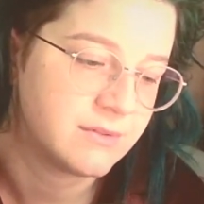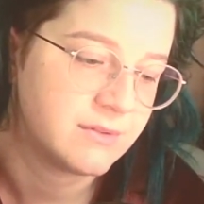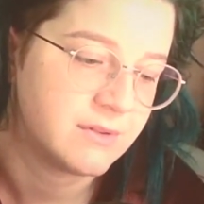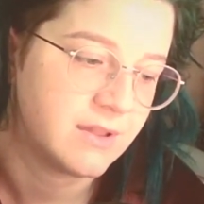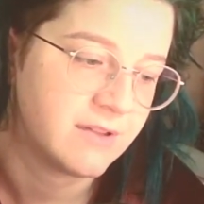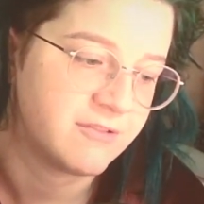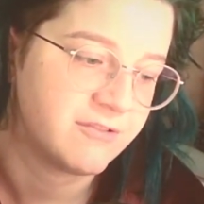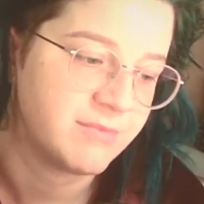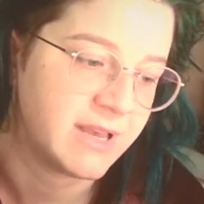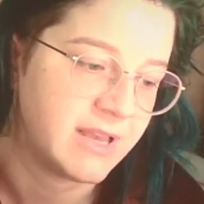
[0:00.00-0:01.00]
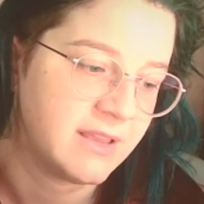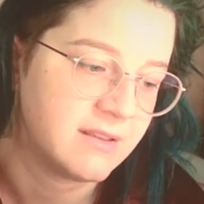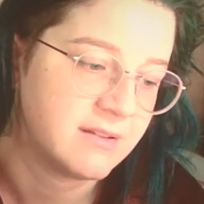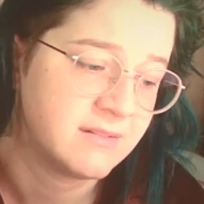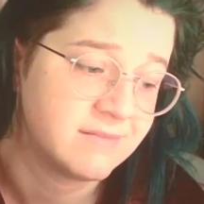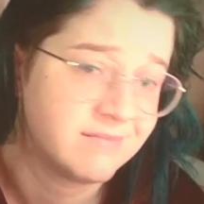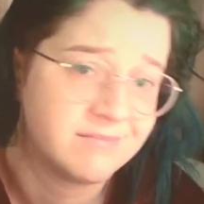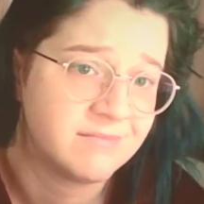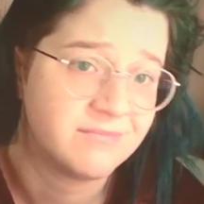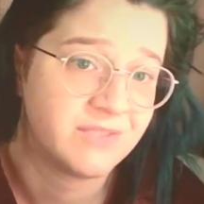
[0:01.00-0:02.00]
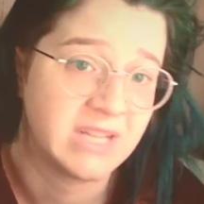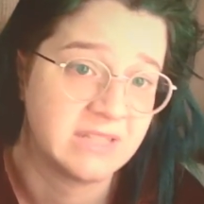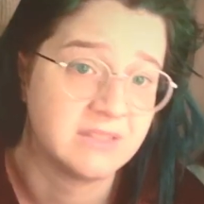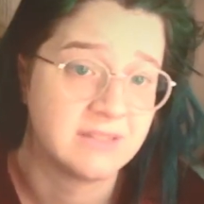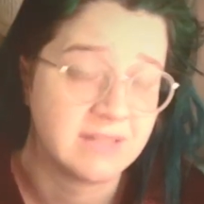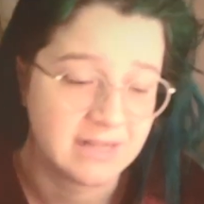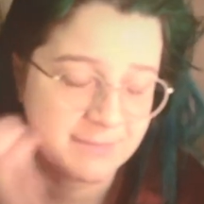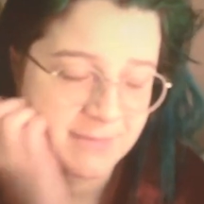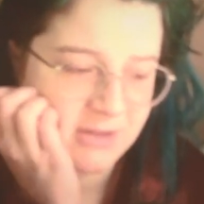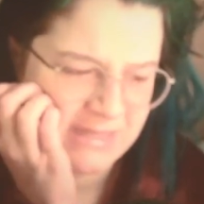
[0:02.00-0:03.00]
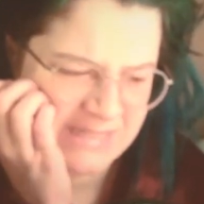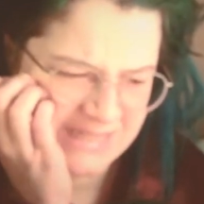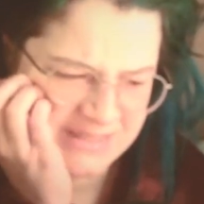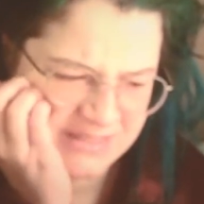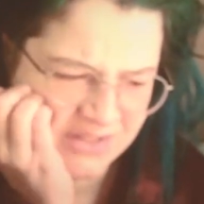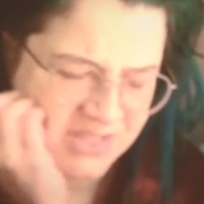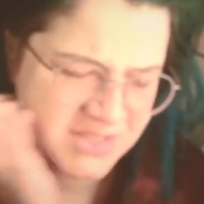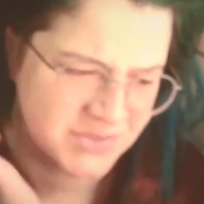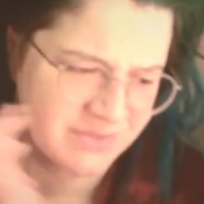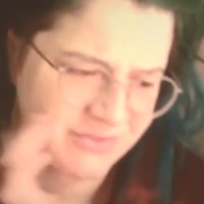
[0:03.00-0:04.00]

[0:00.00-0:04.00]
of my friend that I'm not going to get to talk to ever